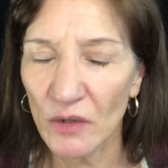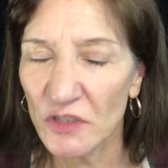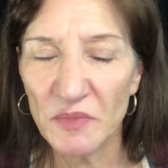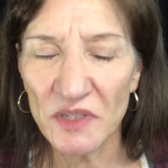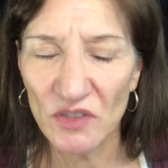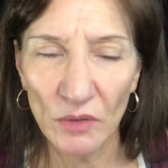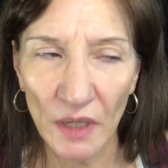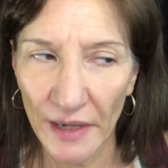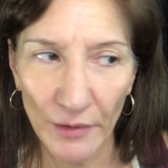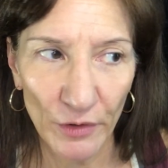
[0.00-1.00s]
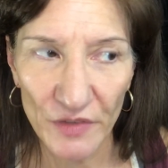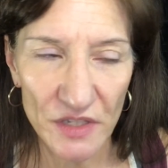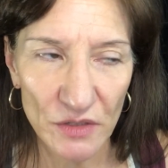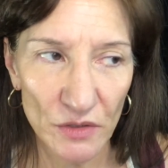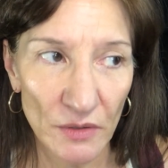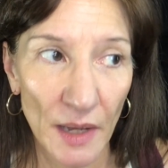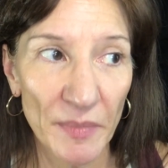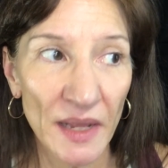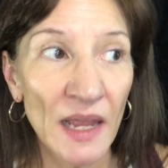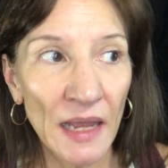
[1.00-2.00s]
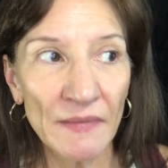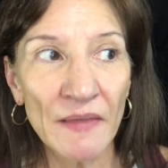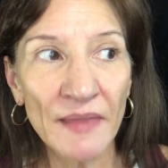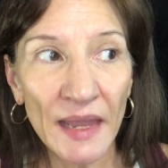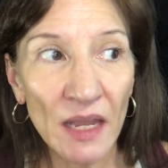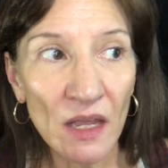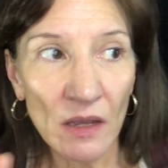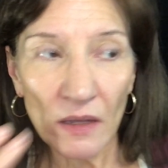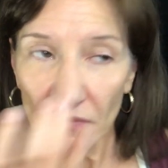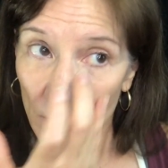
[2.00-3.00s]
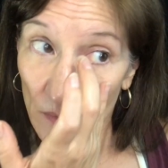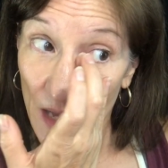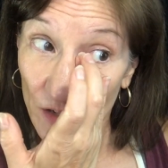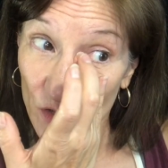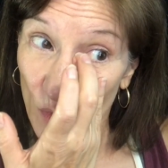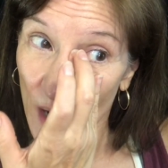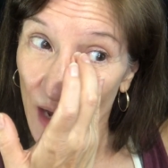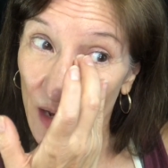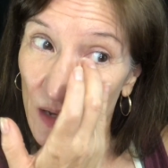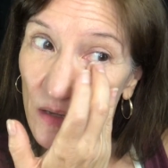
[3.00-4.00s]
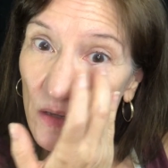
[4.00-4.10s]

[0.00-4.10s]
It's been so long. I don't know if they still do that. But and then they X-ray